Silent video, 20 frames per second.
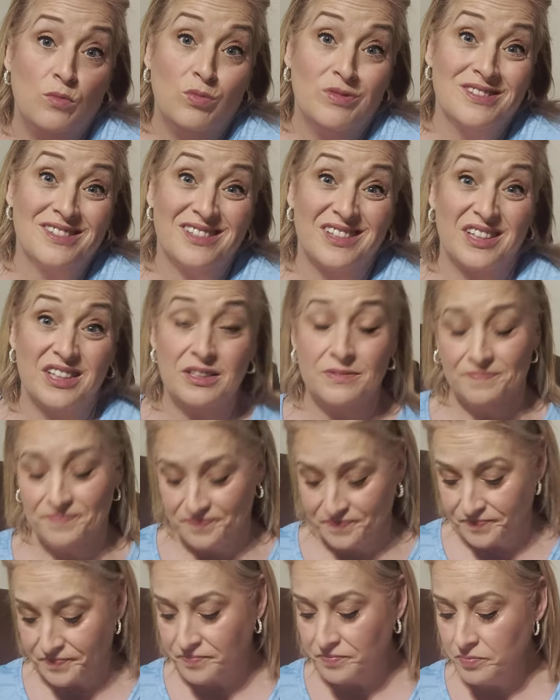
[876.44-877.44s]
We'll see.
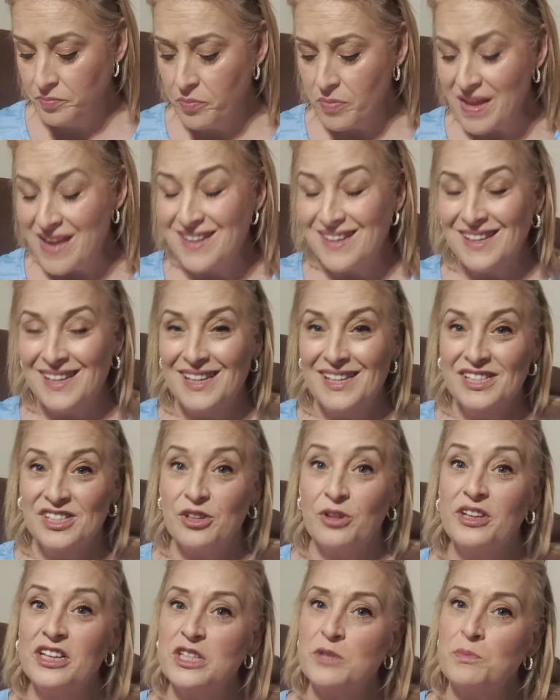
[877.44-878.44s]

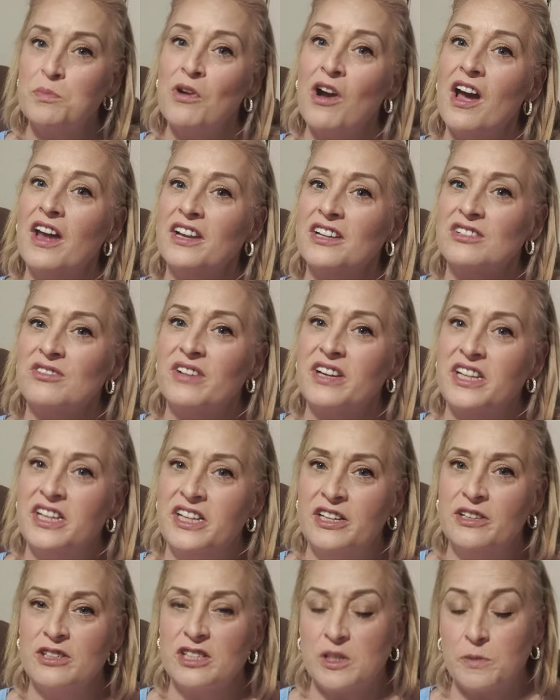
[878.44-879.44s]
So this product right
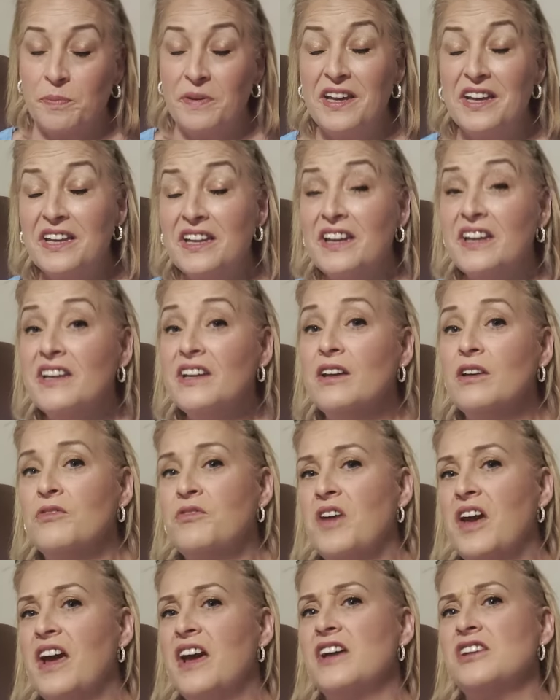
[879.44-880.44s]
here, speaking
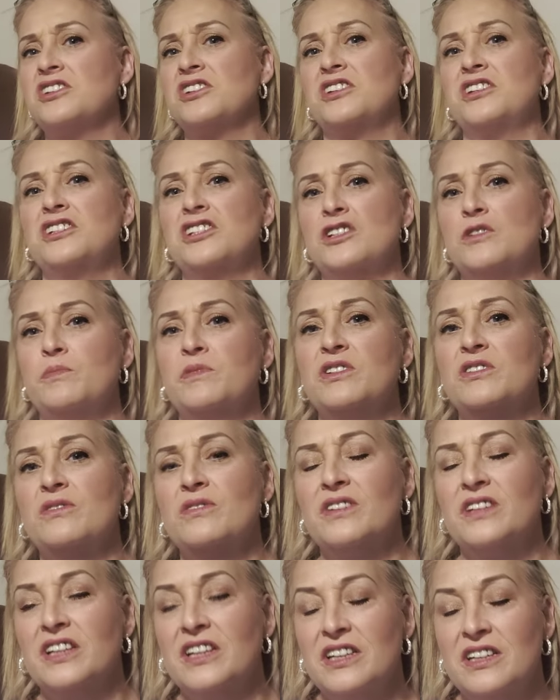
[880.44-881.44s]
of Ashton's
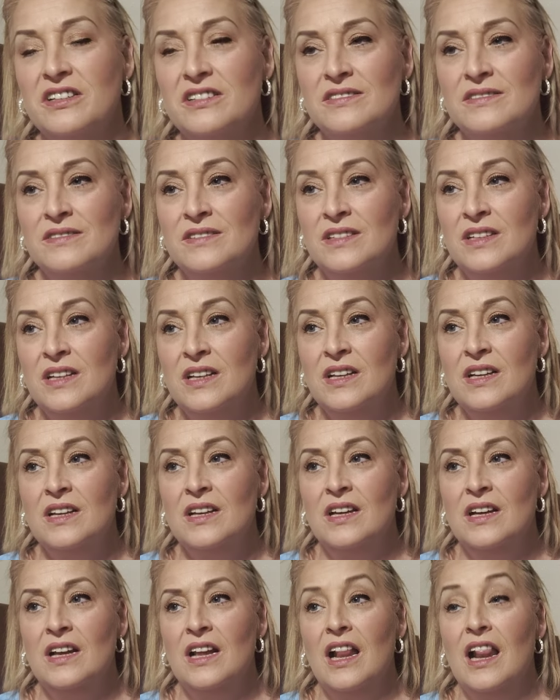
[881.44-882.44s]
Beauty,
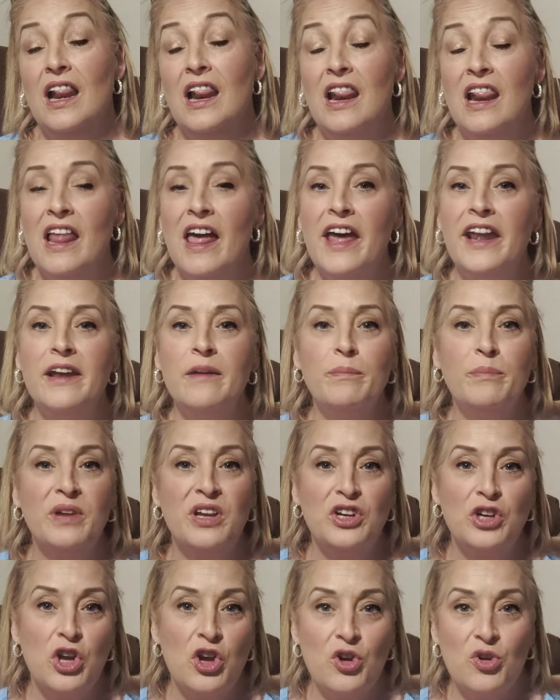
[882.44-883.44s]
let it
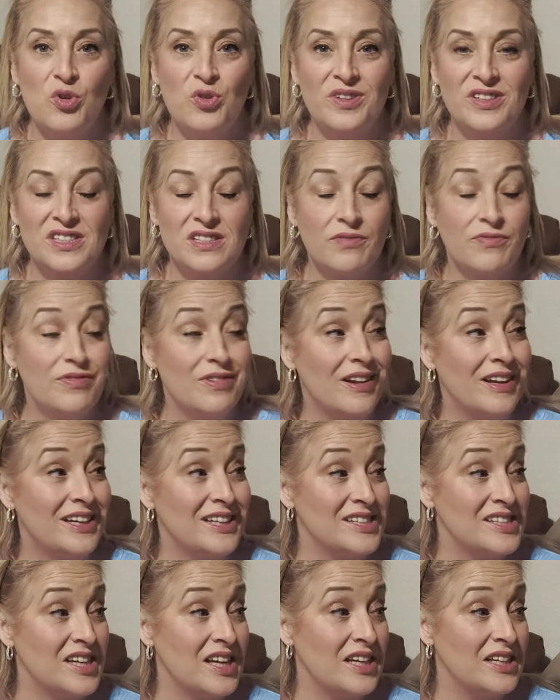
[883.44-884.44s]
be known, as a
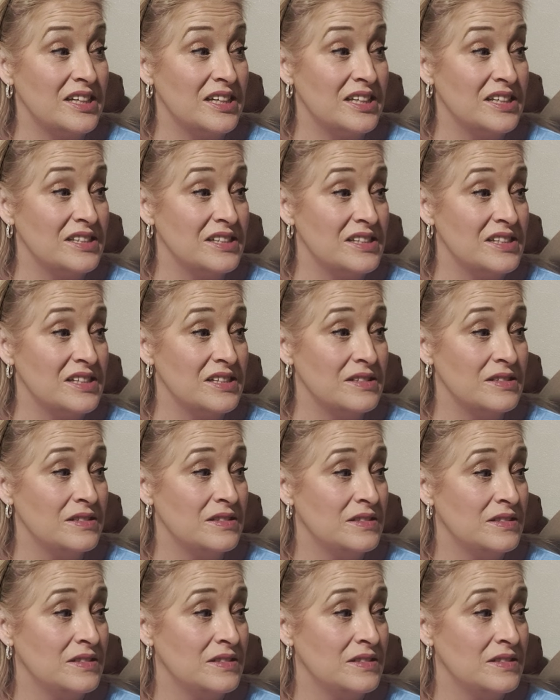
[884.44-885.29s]
flight attendant,